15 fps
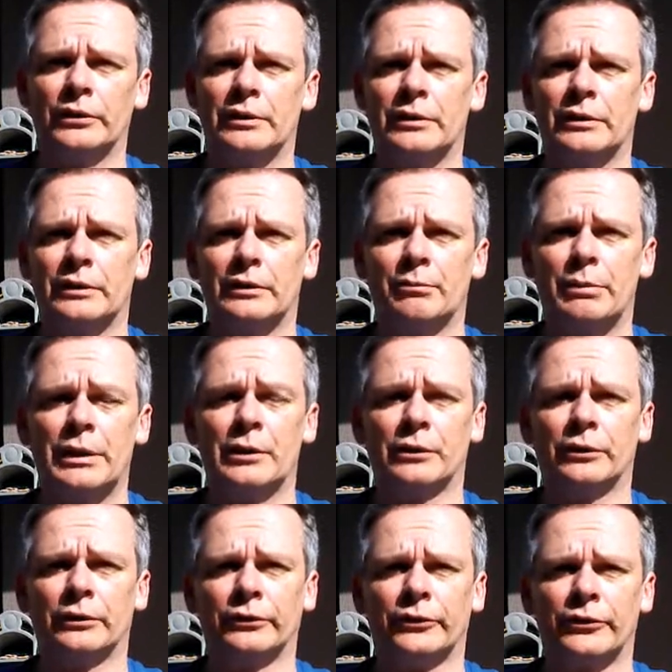and
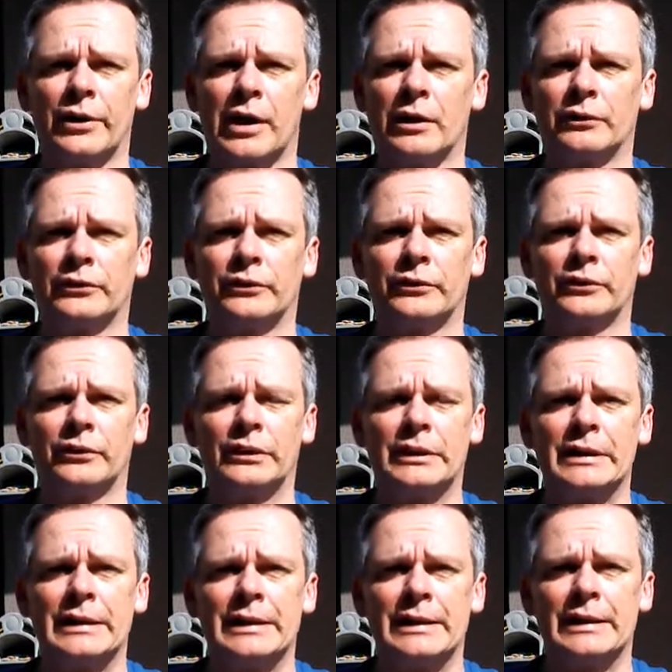imperial stouts.
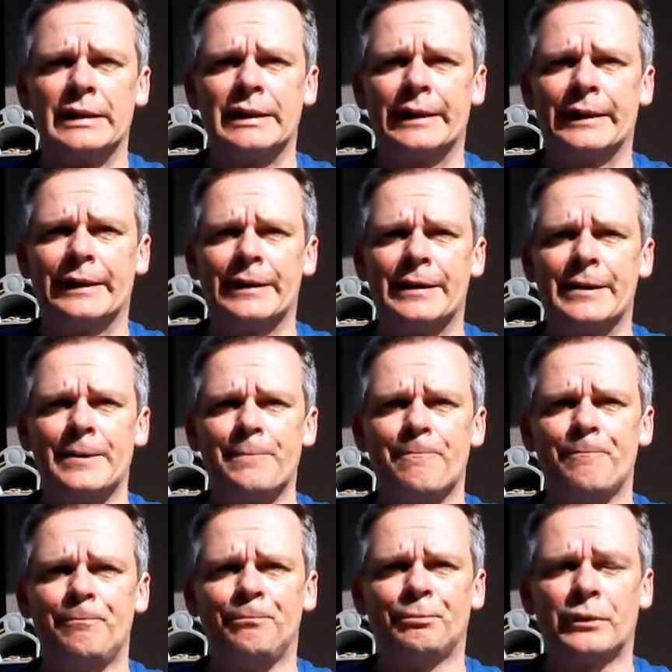
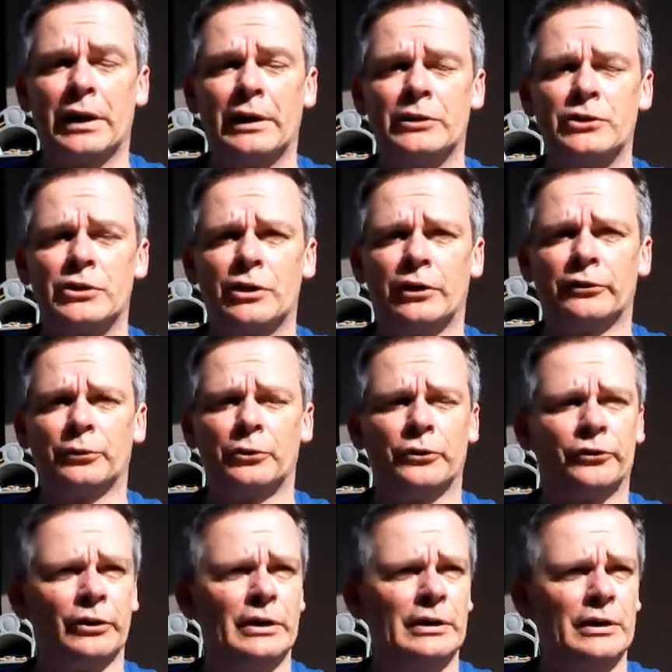And as you guys would
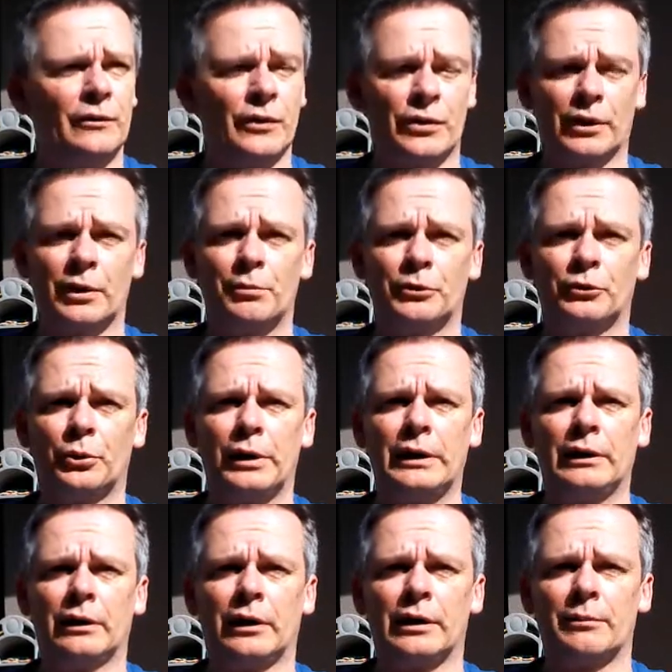have seen, everything in
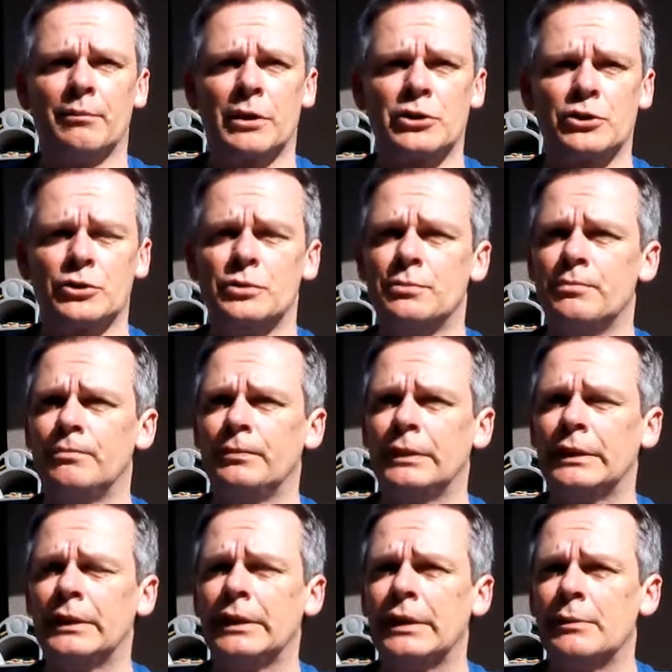between, like mushroom
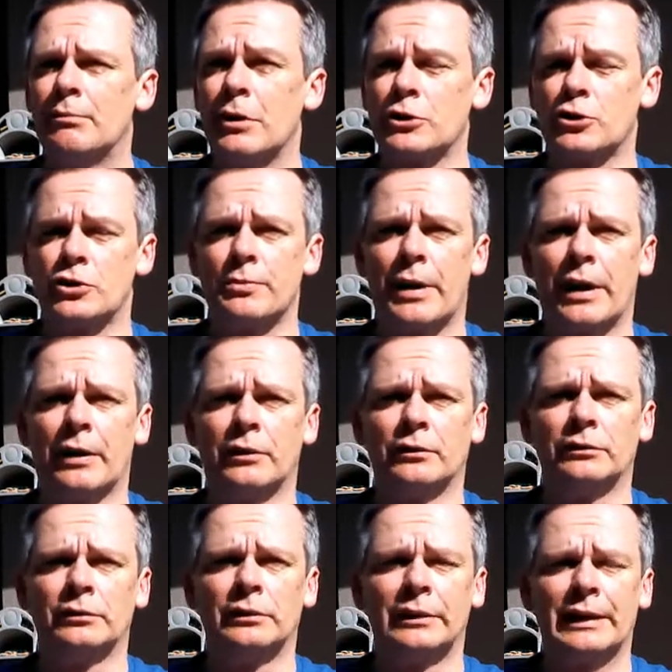
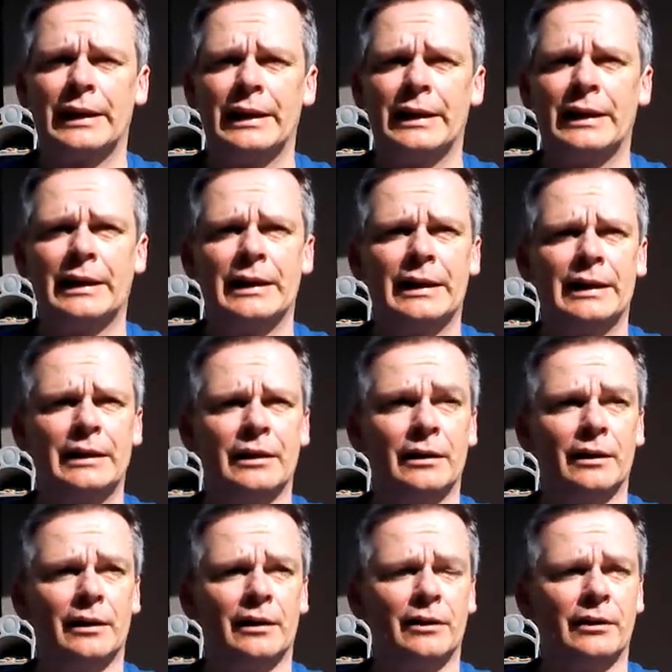ale and
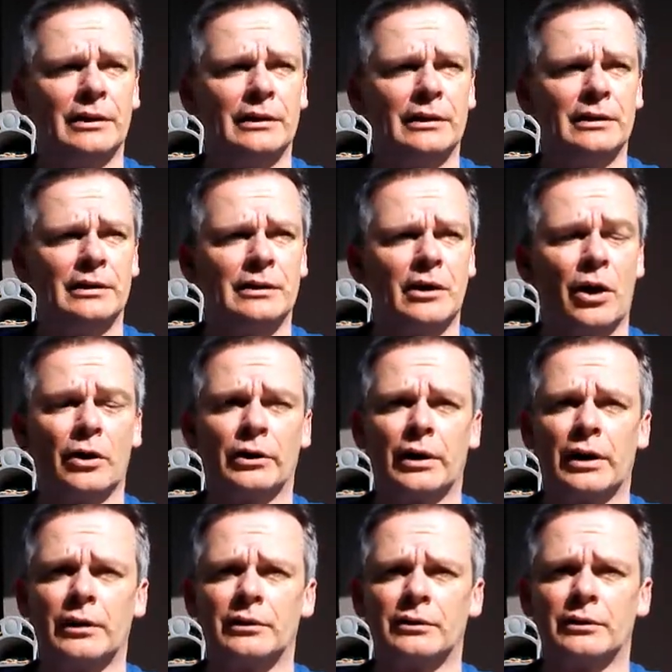the
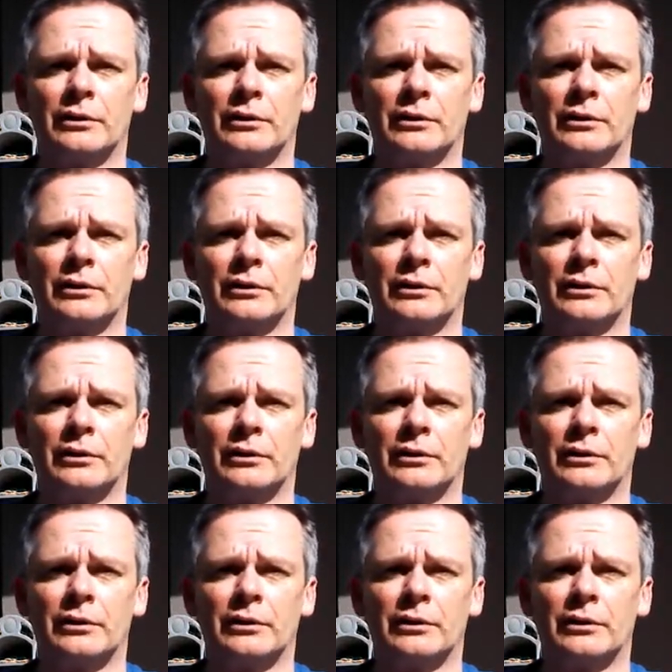coconut